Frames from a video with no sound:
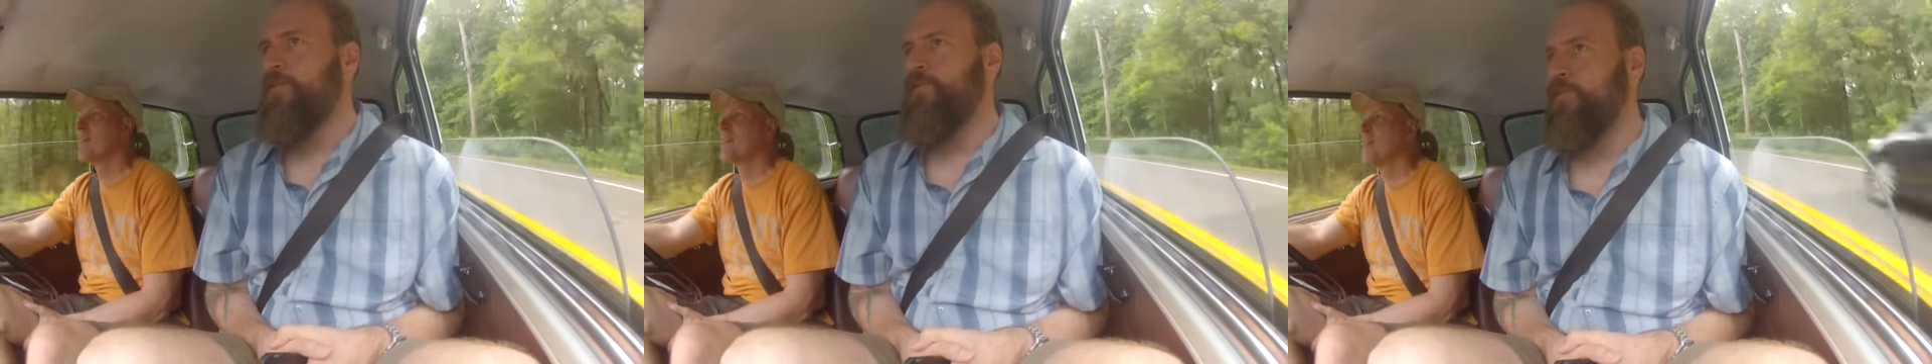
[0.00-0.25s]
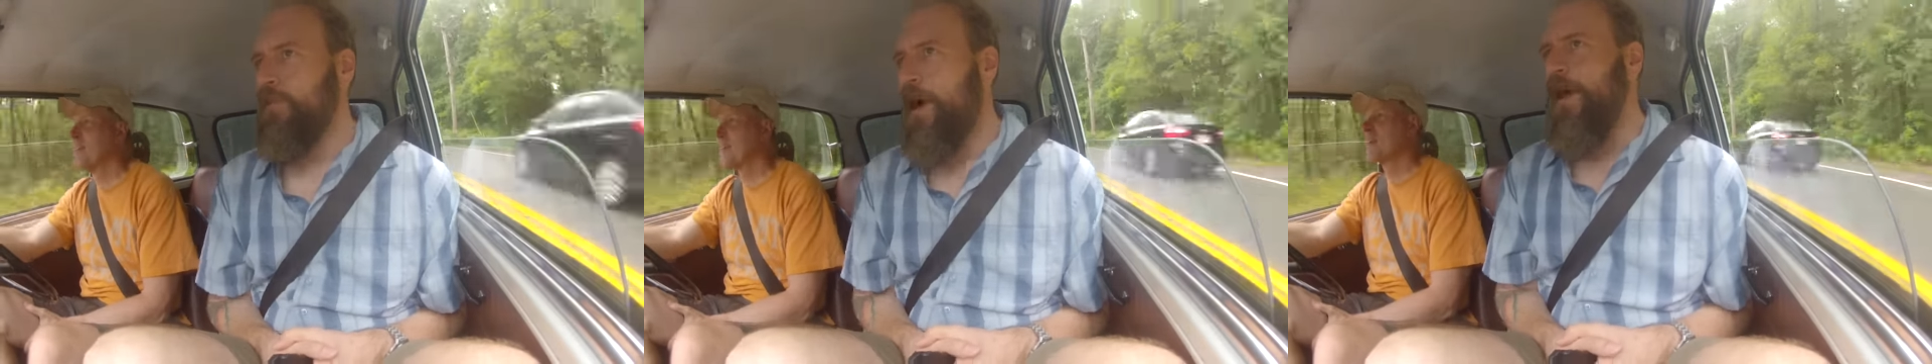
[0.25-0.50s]

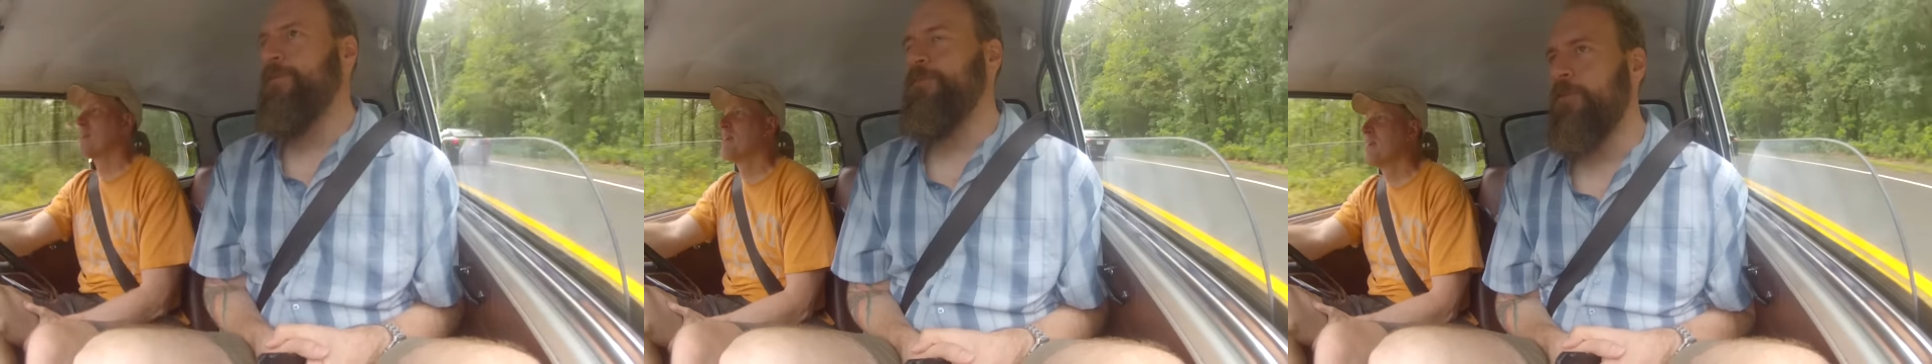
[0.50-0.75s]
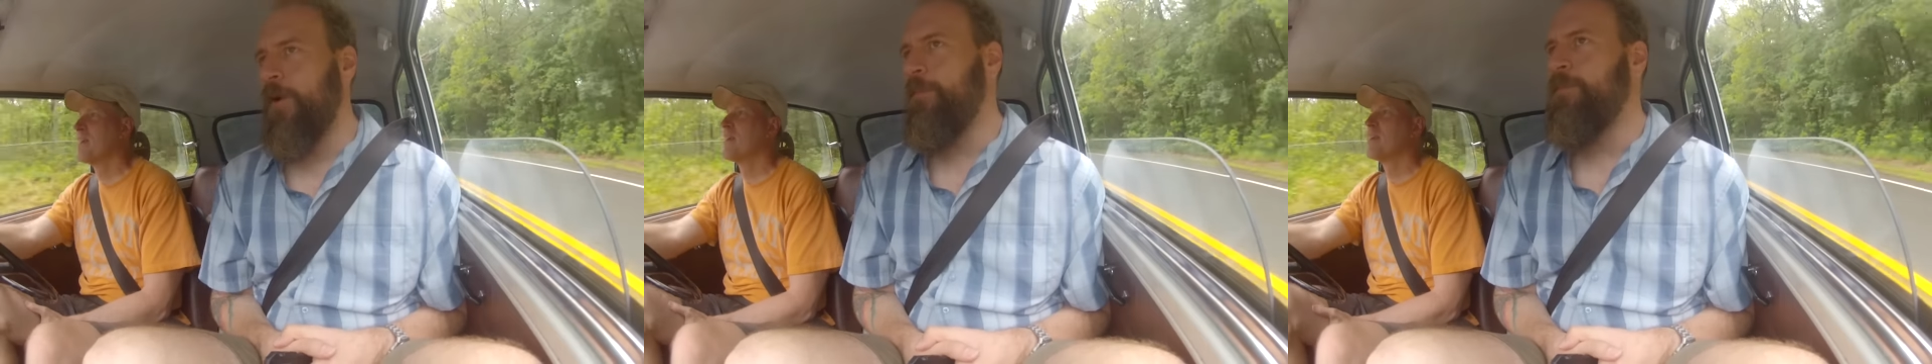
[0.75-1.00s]
derived
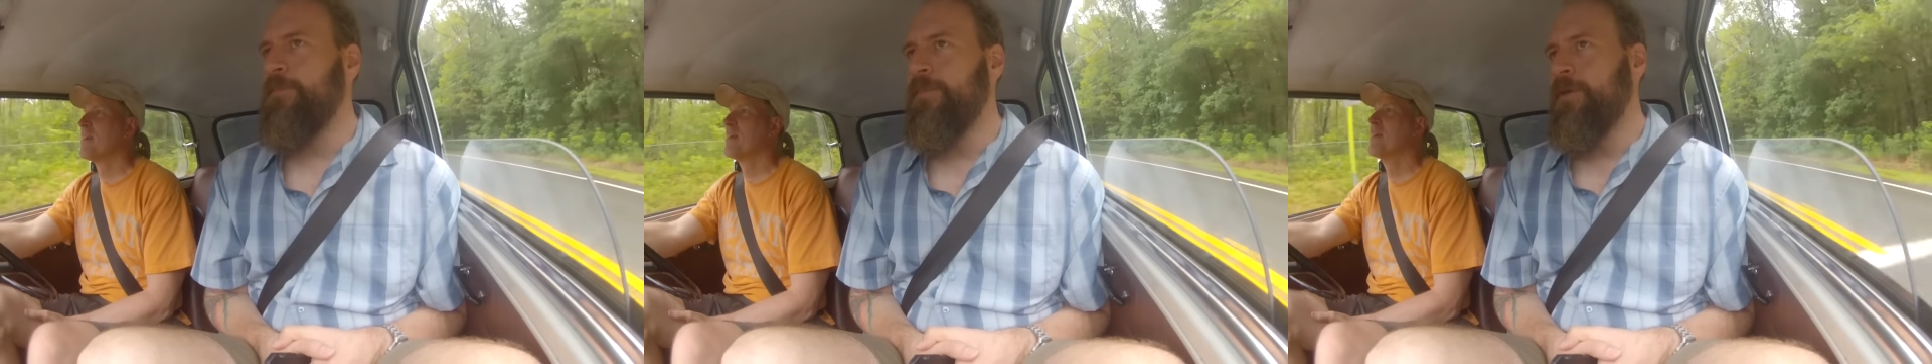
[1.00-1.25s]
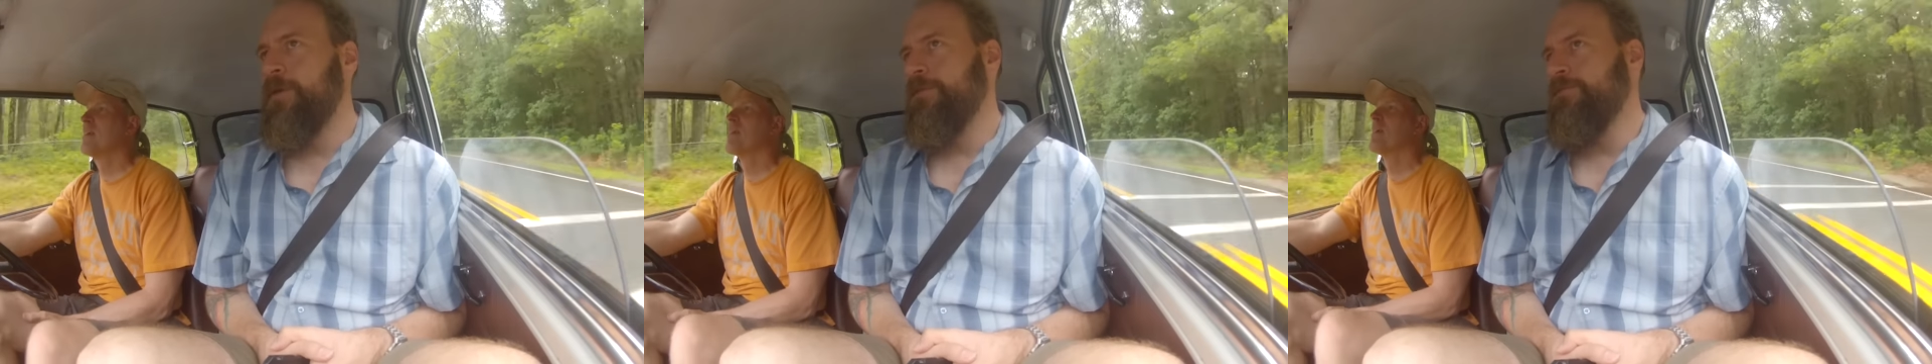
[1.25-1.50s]
from
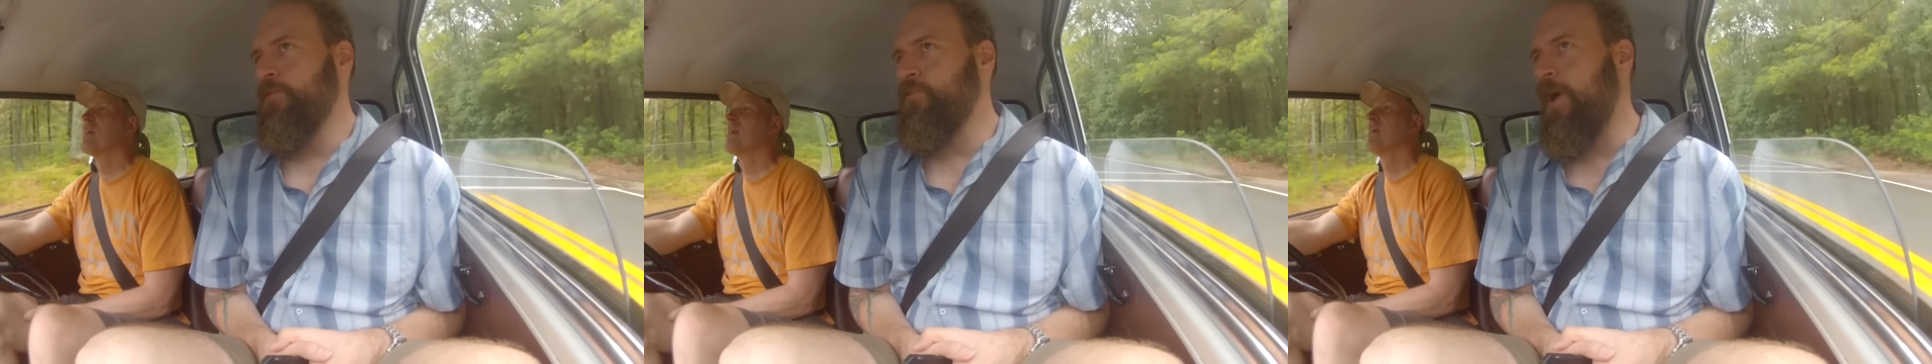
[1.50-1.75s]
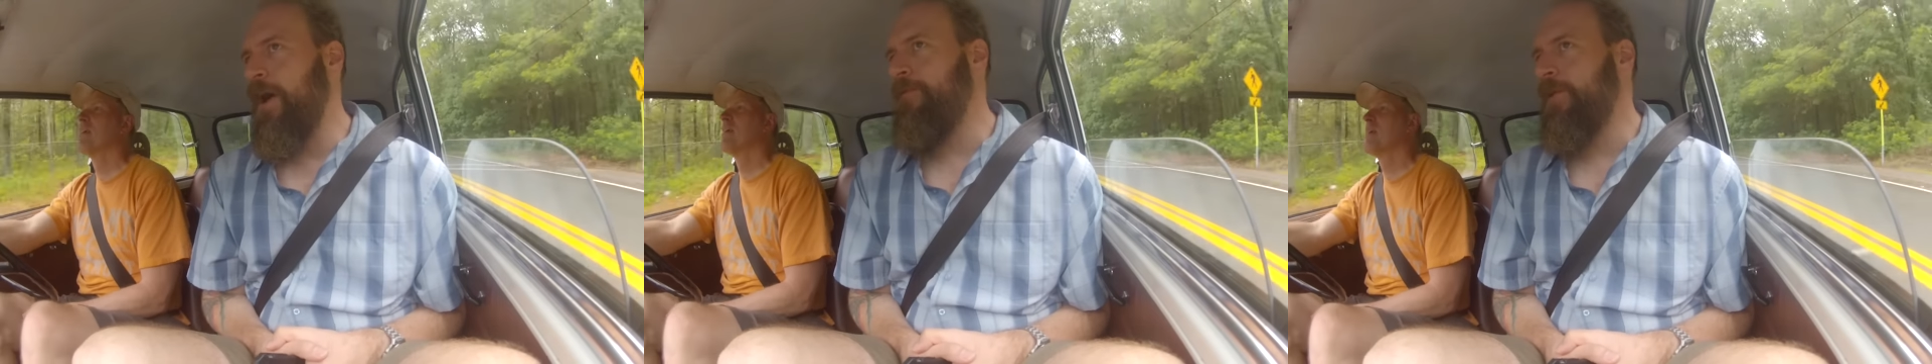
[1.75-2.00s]

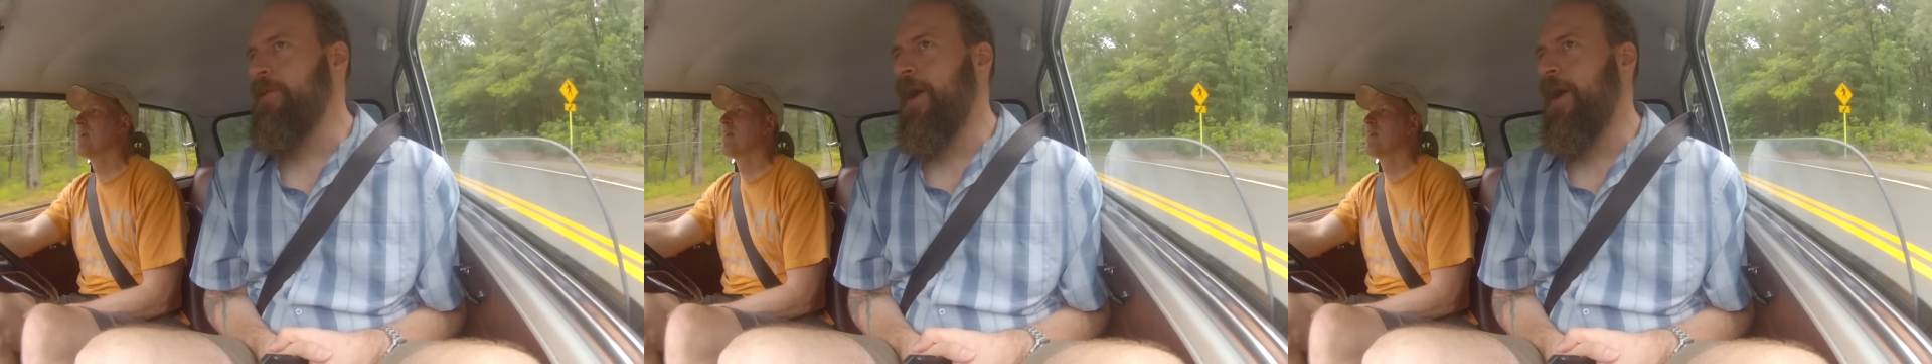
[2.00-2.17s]
driving